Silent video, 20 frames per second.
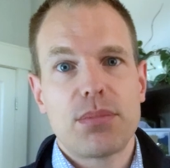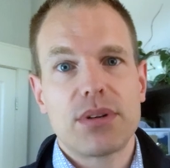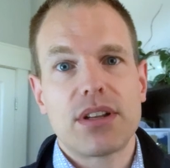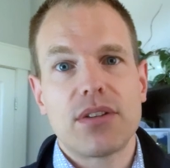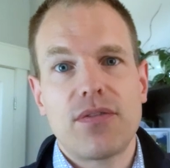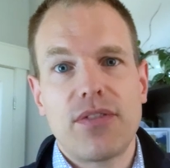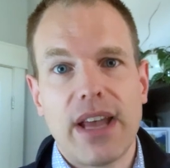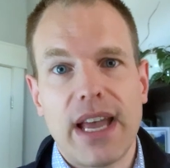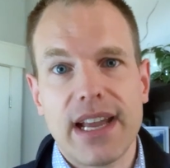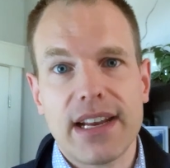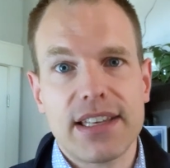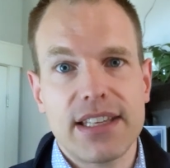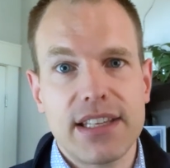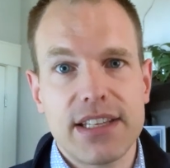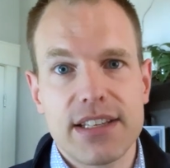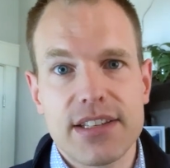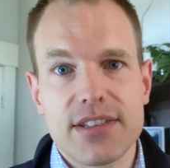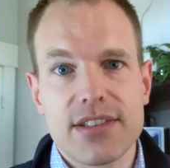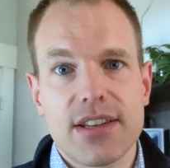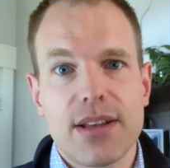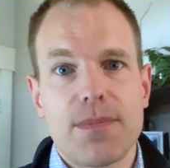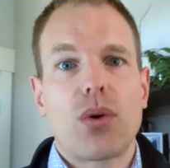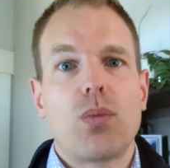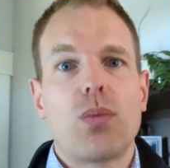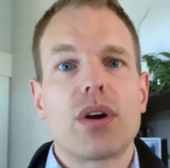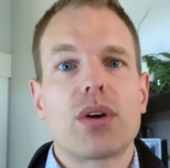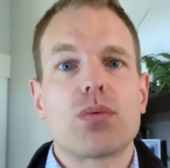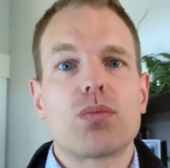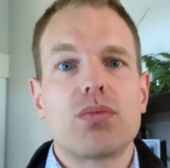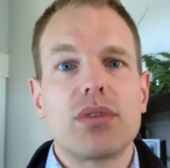But the fact is,
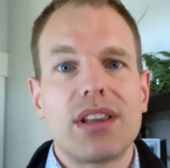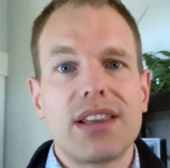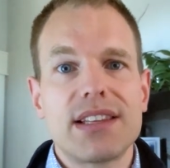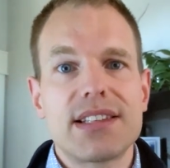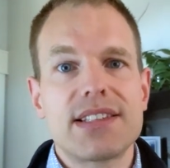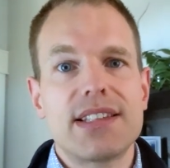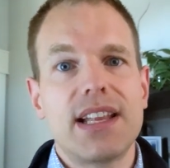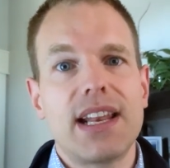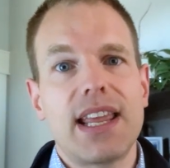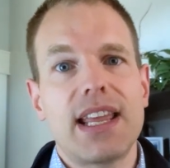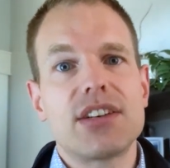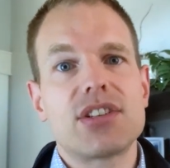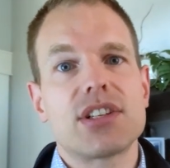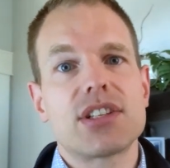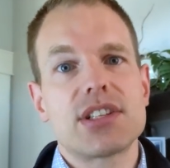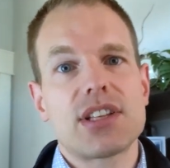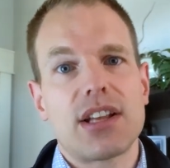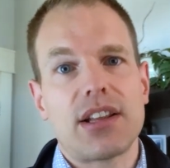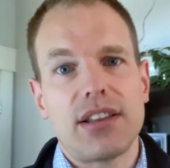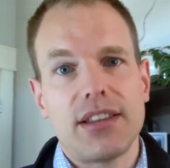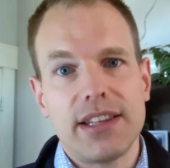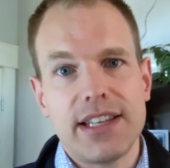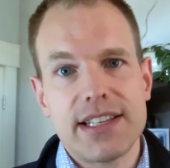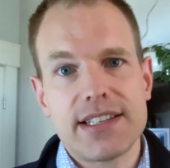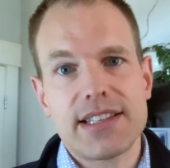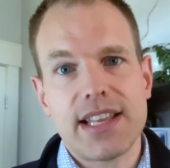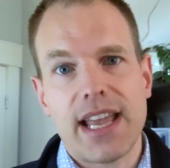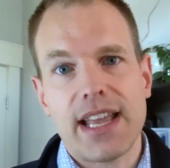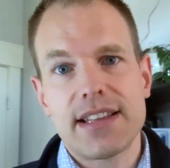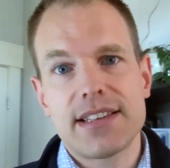what real estate agents
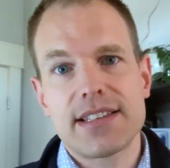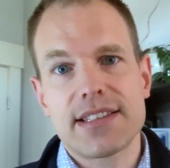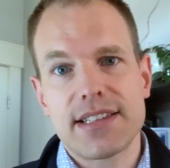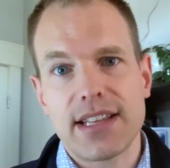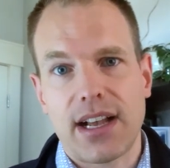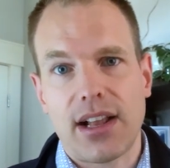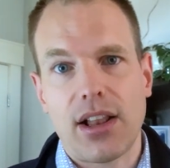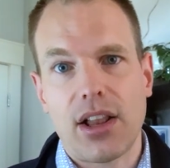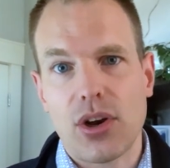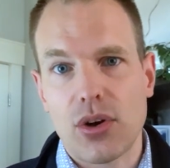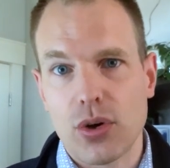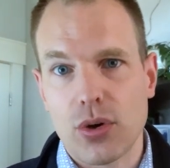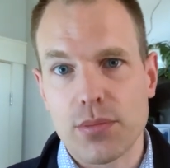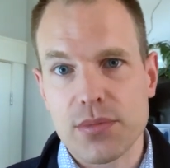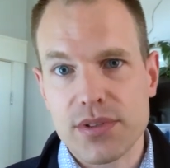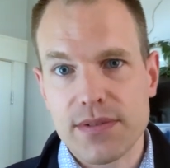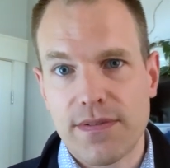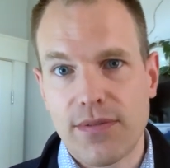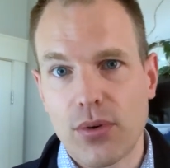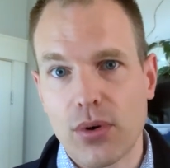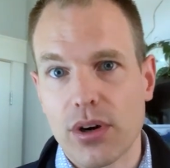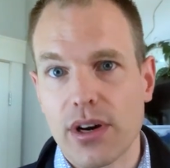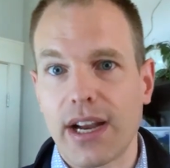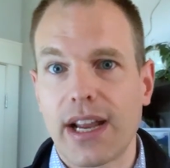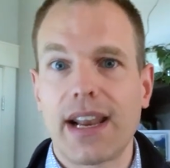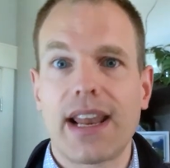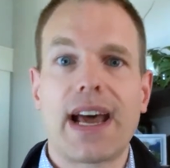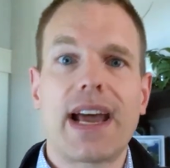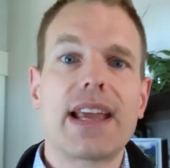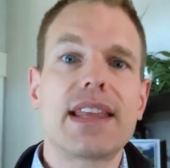list and sell homes for.
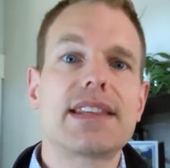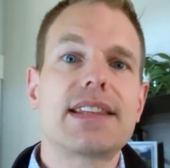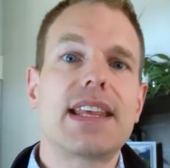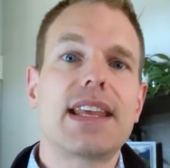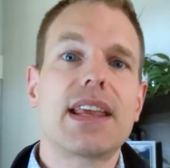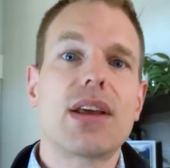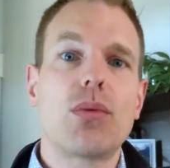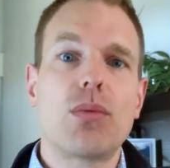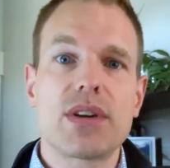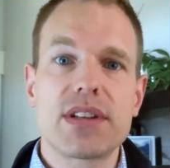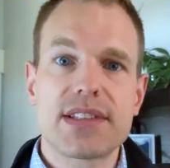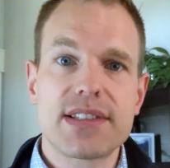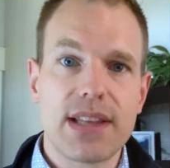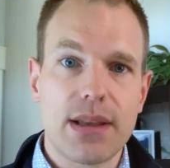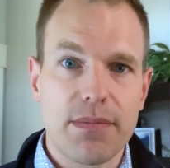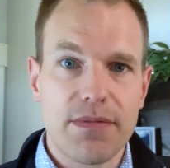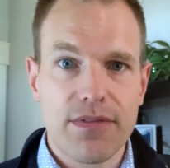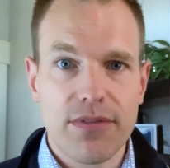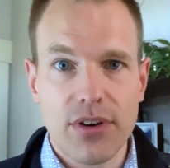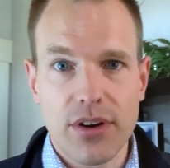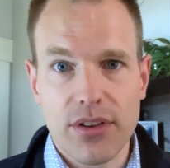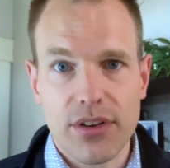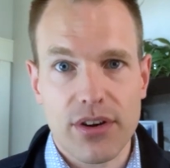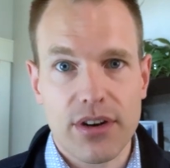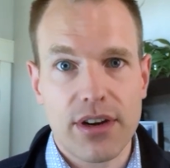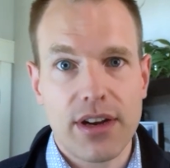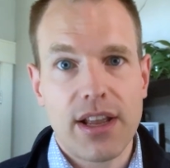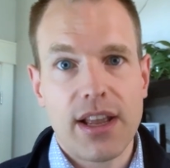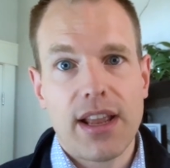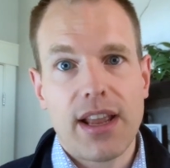And I take it one step
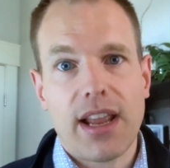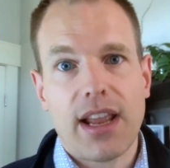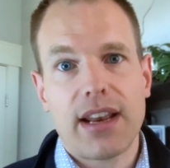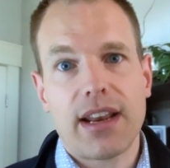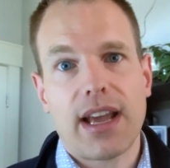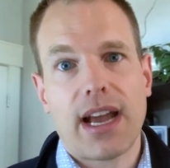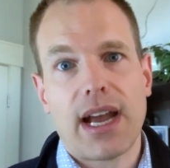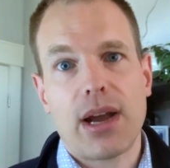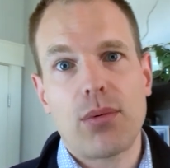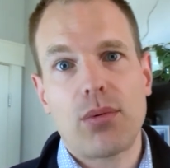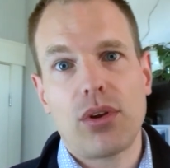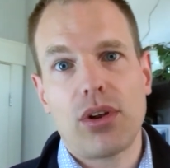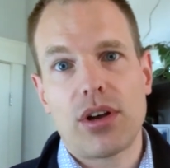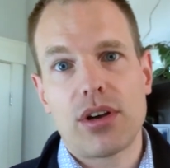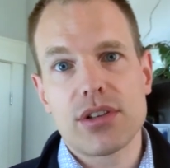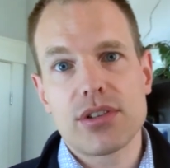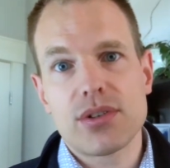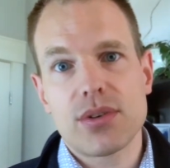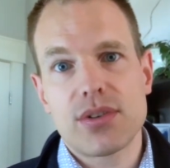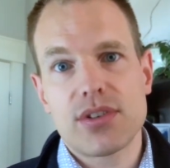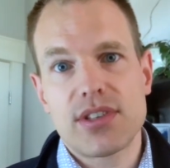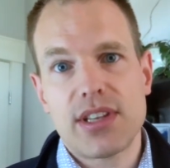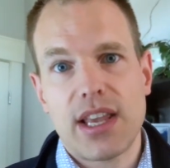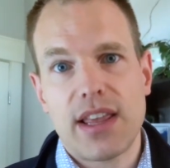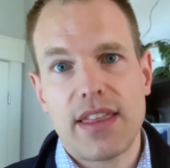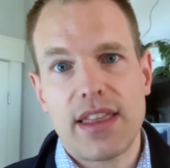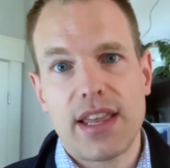further, and I will also say